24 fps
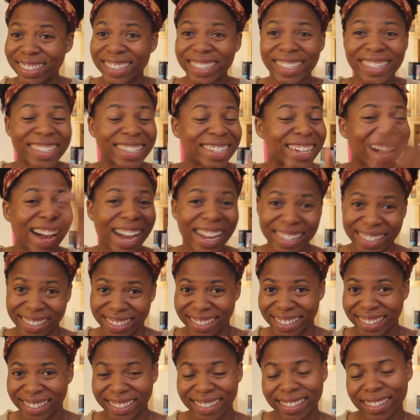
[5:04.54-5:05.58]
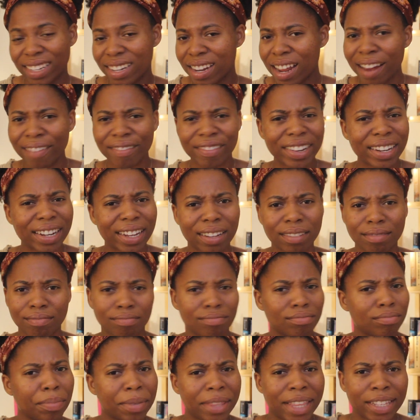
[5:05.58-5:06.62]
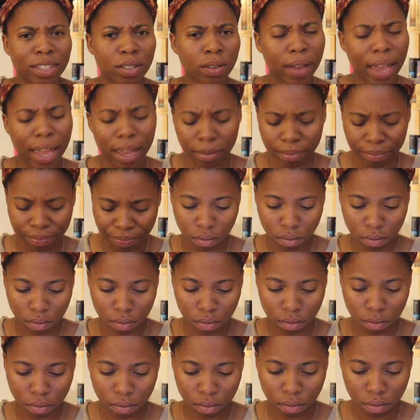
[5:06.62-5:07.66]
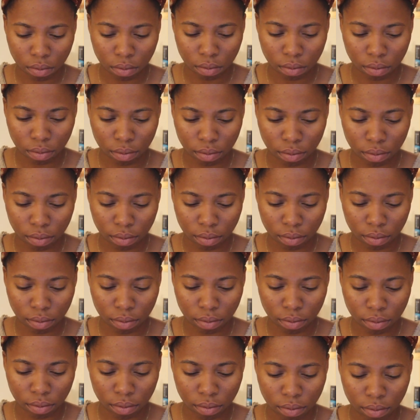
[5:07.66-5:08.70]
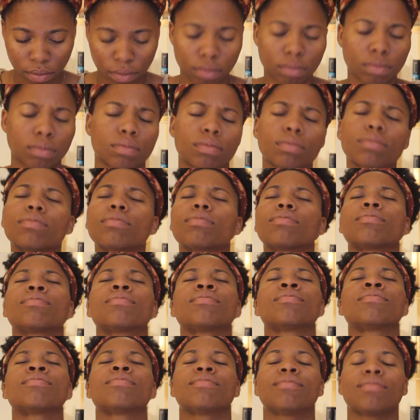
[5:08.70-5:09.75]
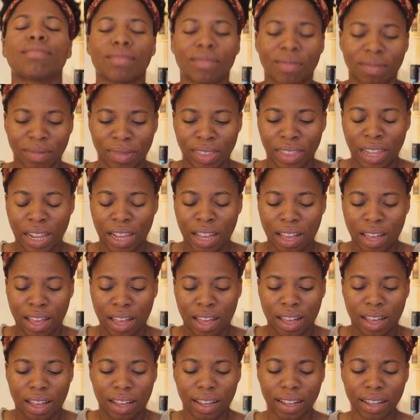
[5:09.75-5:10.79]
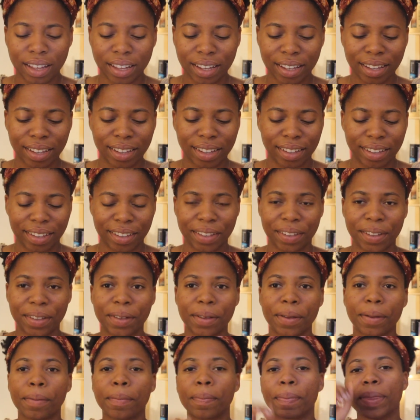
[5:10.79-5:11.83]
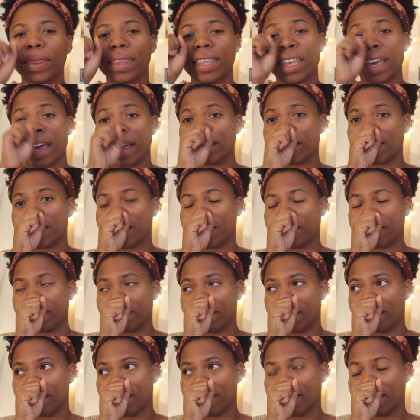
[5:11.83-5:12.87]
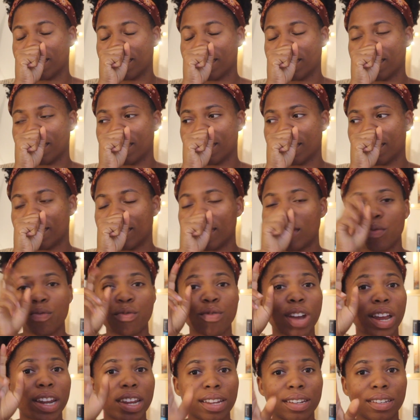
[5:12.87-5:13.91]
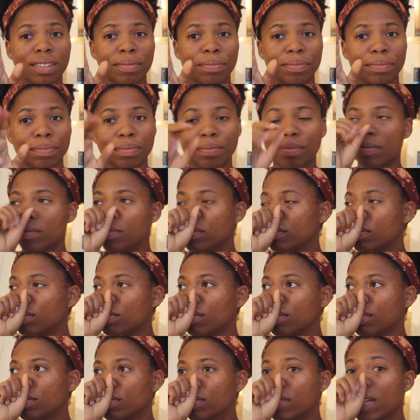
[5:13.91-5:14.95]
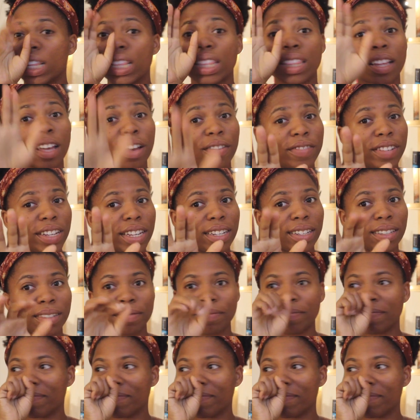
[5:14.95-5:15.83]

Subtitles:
did not read it, but that's okay. The next book that I have is Bridge of Clay. This is by Marcus Zuzak, or yes, read it, loved it.